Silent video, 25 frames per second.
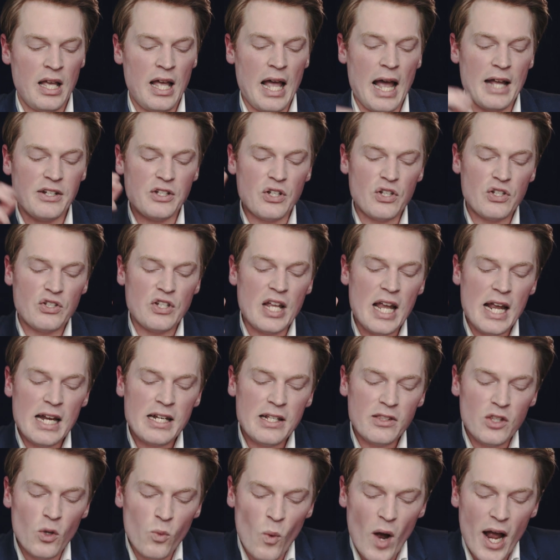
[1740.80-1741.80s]
And to stand
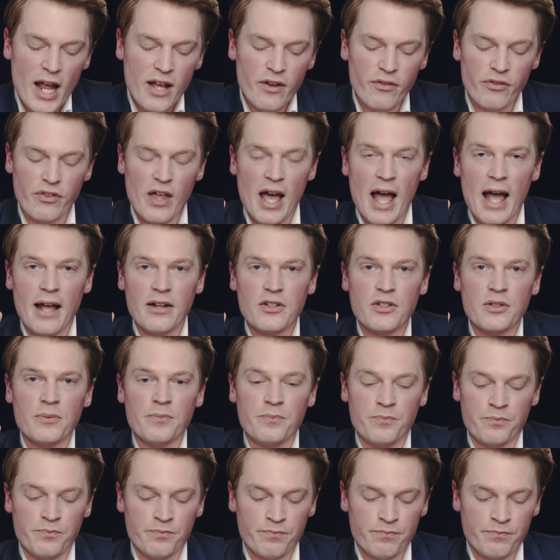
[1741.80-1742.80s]
in the way of that
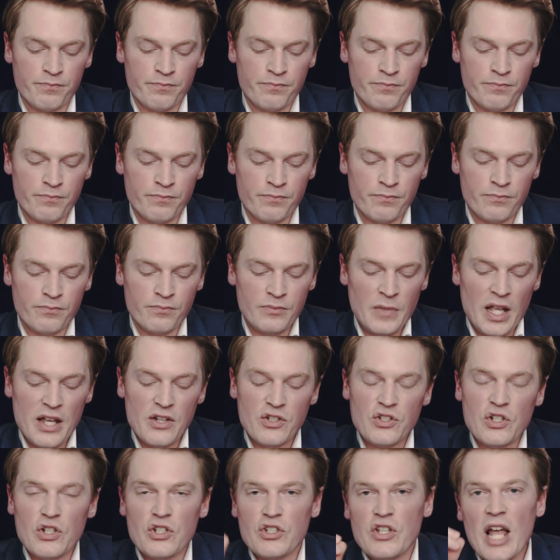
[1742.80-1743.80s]
is
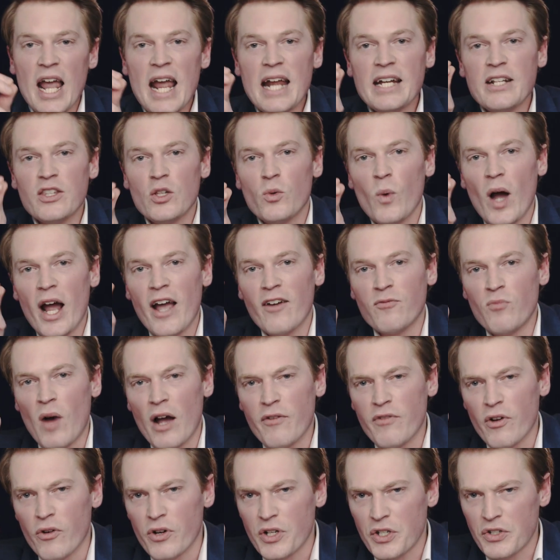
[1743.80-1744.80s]
to stand in the way of my
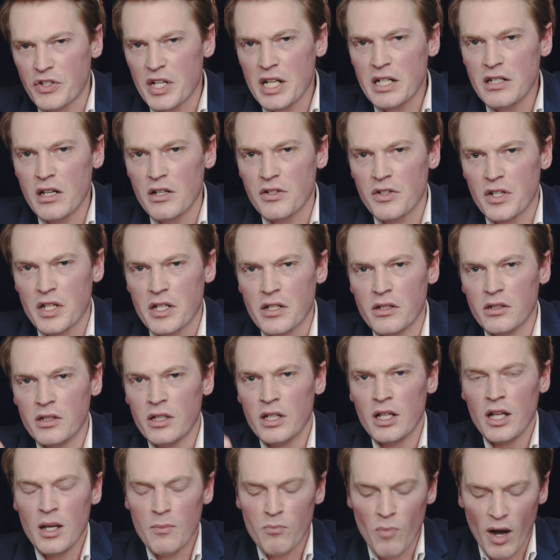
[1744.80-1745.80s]
very dignity,
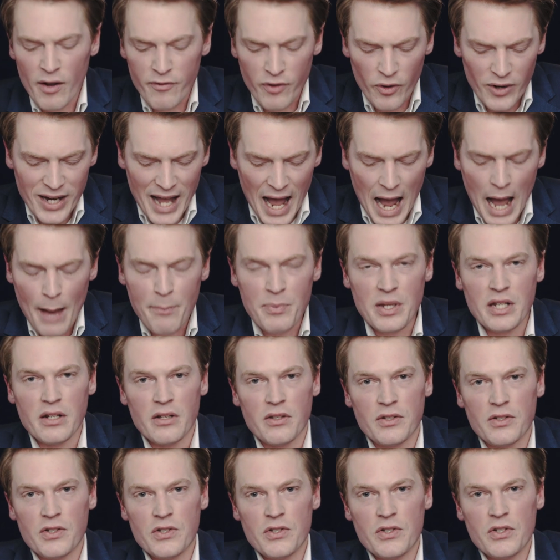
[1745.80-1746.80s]
my very
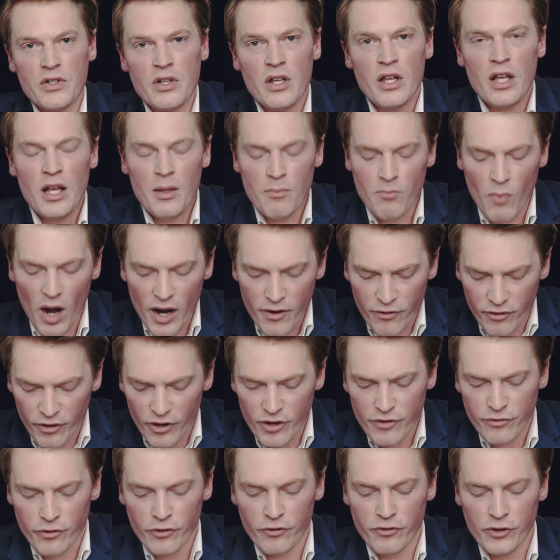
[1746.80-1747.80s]
happiness, my
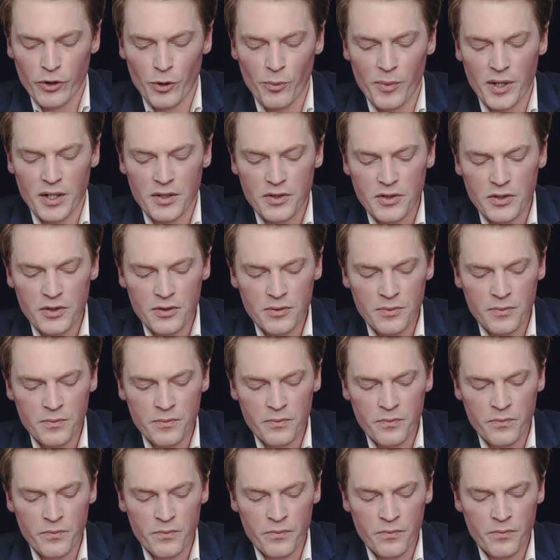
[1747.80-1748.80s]
very fulfillment.
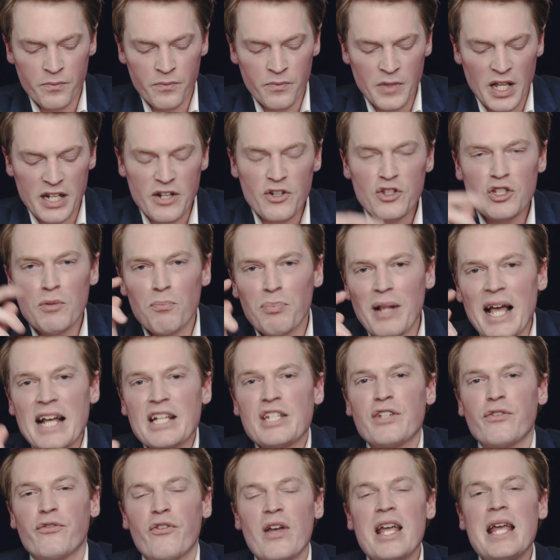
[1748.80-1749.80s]
It is to
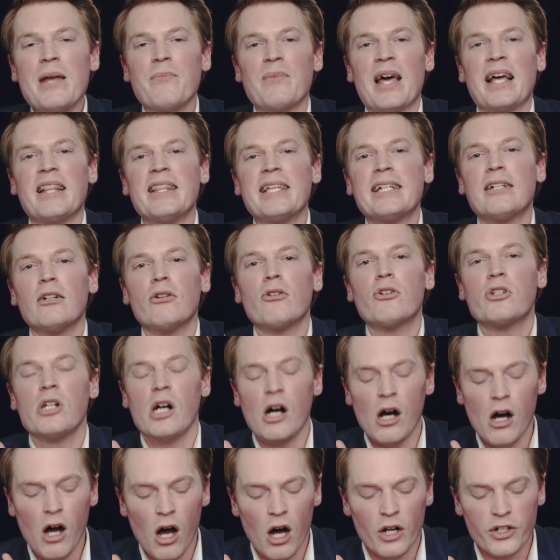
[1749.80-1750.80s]
blaspheme that little
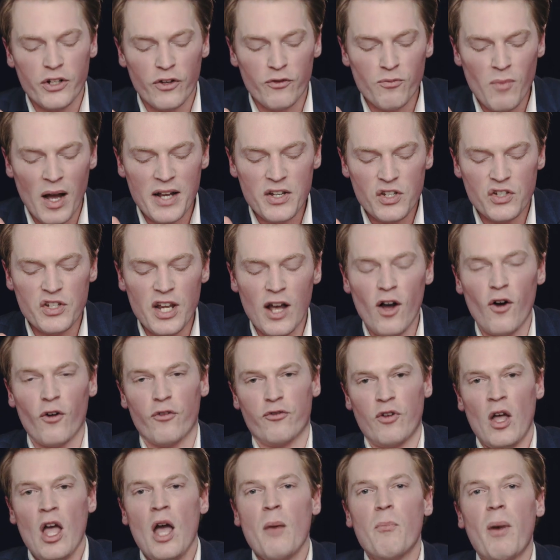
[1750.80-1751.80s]
God of myself
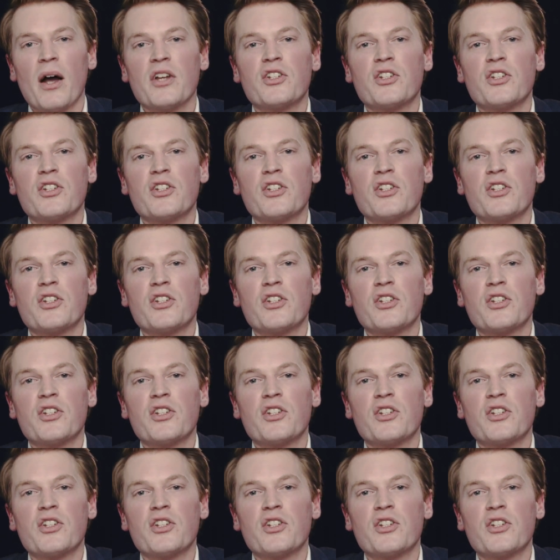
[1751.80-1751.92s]
by